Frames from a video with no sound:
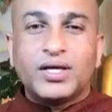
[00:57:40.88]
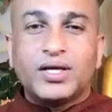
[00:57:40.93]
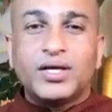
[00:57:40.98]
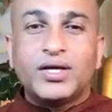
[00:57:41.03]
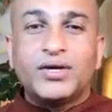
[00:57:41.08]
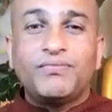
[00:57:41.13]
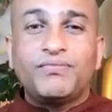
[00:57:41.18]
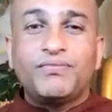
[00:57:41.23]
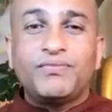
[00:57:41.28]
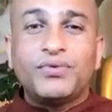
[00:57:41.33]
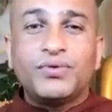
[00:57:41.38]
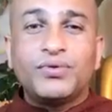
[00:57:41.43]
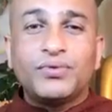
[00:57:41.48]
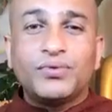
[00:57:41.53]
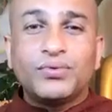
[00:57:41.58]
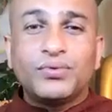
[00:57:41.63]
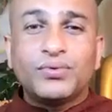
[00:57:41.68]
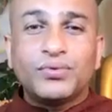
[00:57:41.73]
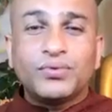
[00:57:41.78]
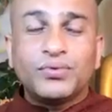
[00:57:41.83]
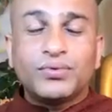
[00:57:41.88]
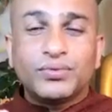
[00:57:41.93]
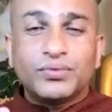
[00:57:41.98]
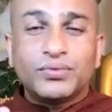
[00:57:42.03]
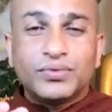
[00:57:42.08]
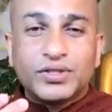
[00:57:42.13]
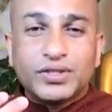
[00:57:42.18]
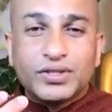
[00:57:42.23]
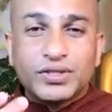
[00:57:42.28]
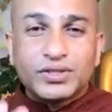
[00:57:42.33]
if you
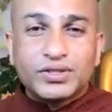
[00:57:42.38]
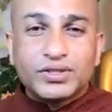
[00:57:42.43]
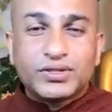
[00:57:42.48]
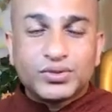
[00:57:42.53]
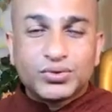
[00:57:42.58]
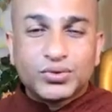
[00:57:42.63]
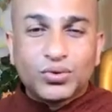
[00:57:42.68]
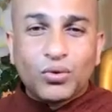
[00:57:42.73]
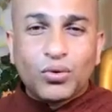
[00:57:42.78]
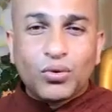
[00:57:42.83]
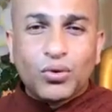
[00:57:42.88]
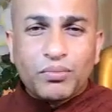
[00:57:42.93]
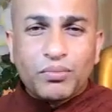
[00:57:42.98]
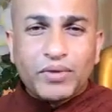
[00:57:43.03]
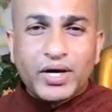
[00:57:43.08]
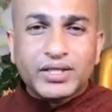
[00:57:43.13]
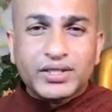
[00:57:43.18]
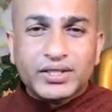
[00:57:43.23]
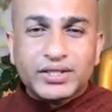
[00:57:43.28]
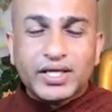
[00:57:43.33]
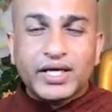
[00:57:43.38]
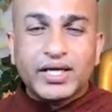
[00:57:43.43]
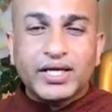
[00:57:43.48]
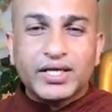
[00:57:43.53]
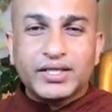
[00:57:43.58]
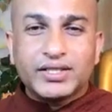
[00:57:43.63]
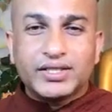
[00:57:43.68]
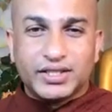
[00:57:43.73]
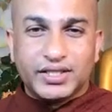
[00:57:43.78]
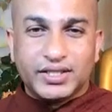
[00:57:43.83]
this so much
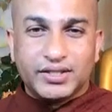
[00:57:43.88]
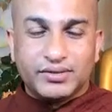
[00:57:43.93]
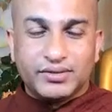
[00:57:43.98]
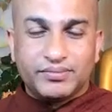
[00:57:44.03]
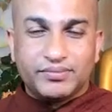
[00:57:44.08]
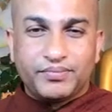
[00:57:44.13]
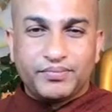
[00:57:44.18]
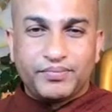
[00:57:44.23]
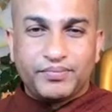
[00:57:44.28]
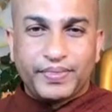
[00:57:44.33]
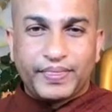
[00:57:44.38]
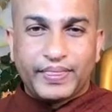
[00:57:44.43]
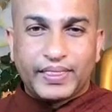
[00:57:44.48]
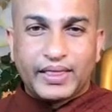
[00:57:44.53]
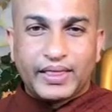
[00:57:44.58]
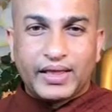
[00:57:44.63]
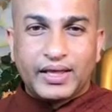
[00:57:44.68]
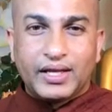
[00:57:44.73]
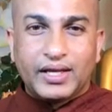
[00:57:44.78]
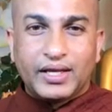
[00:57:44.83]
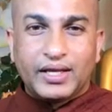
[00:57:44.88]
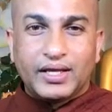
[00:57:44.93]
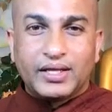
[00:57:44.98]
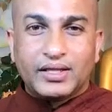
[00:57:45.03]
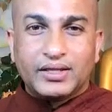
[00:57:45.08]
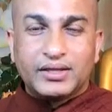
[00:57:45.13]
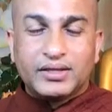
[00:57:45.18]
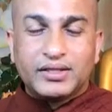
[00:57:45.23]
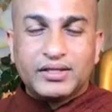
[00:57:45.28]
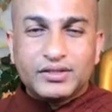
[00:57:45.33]
energy,
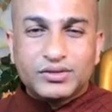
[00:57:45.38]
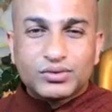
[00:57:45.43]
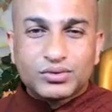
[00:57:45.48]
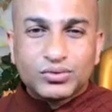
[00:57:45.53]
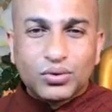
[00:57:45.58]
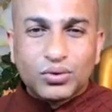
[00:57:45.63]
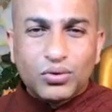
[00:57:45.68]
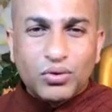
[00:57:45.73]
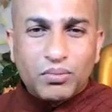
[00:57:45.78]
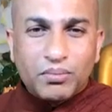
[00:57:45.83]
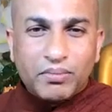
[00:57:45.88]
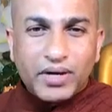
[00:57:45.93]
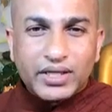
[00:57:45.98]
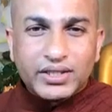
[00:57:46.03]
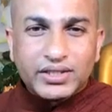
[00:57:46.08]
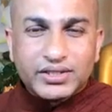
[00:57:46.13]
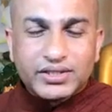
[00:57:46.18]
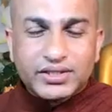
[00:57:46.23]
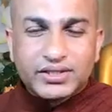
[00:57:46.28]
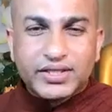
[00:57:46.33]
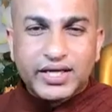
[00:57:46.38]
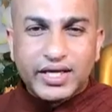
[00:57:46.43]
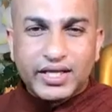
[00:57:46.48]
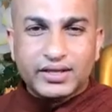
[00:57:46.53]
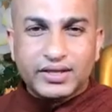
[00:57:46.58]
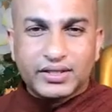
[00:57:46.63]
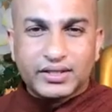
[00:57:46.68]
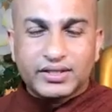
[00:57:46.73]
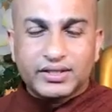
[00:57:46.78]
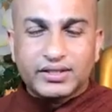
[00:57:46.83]
this so much
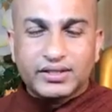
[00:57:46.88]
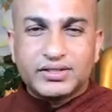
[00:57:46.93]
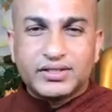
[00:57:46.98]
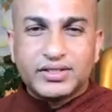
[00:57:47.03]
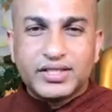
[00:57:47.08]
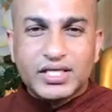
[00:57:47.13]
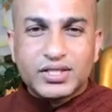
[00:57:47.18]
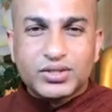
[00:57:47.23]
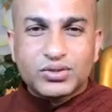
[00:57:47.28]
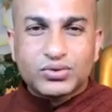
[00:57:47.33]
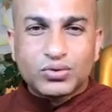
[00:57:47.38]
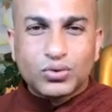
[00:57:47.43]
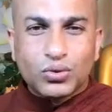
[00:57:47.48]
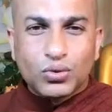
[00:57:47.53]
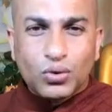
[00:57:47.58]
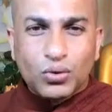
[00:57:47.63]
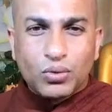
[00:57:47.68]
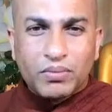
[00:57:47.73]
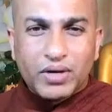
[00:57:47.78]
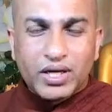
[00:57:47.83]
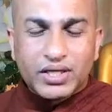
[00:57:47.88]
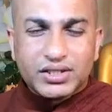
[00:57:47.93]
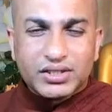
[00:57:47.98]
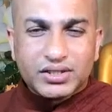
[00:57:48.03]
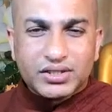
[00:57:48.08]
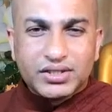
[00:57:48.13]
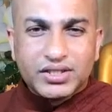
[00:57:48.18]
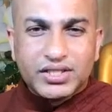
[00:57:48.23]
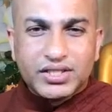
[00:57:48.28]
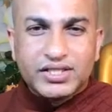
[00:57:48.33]
strength, this so much
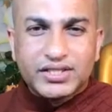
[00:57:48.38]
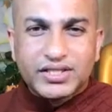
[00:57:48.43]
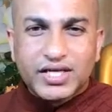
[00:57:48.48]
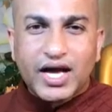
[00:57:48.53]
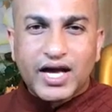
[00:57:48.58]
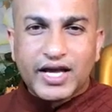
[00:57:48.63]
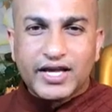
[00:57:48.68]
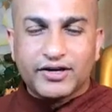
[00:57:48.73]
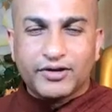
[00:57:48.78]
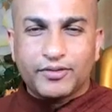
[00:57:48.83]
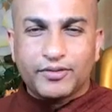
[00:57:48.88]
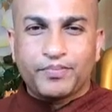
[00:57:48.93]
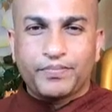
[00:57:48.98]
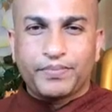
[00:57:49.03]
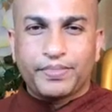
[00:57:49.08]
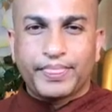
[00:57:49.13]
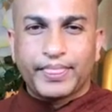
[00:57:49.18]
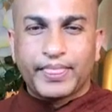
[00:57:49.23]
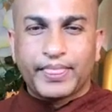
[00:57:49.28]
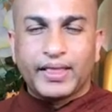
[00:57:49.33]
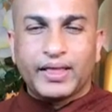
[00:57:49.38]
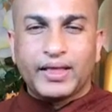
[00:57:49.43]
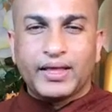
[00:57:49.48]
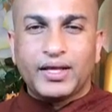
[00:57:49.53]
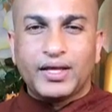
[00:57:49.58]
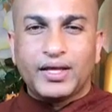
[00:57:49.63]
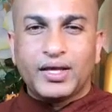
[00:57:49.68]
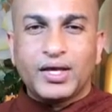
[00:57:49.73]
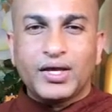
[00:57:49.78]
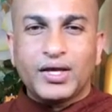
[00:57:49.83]
desire,
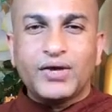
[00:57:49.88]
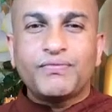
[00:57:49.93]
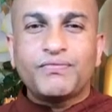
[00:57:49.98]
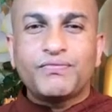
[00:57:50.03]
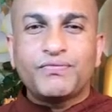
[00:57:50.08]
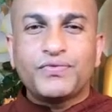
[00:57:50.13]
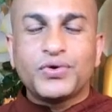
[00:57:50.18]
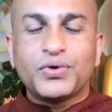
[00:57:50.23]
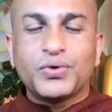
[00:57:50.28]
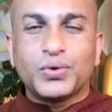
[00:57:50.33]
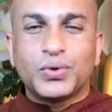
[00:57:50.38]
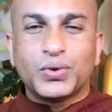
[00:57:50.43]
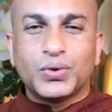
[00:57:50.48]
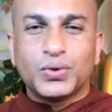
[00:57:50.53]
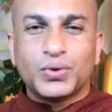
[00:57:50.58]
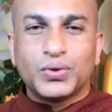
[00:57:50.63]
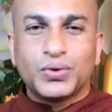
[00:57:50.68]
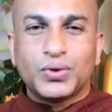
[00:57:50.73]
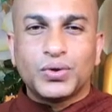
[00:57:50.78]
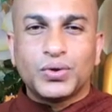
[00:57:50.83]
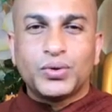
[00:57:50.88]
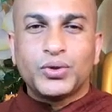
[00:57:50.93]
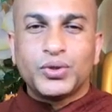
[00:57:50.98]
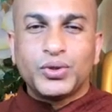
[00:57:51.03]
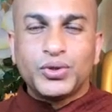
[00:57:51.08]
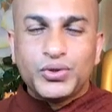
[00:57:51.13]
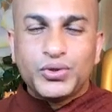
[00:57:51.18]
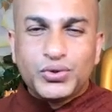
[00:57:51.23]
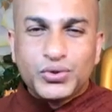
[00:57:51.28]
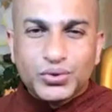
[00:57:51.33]
if you
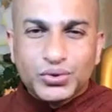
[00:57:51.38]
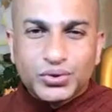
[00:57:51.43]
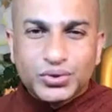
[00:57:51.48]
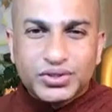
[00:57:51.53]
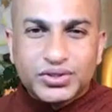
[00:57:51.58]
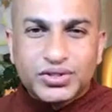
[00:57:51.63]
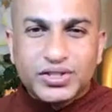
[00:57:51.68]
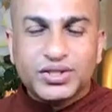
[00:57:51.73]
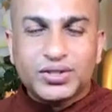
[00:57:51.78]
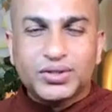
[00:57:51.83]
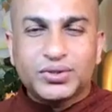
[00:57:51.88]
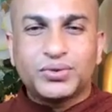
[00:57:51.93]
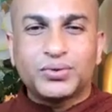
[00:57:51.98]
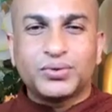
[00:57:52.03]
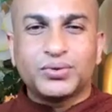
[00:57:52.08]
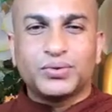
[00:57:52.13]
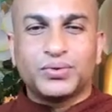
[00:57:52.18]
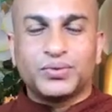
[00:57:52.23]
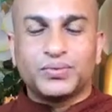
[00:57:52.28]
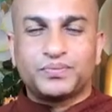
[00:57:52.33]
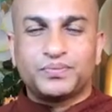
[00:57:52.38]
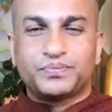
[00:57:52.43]
use it to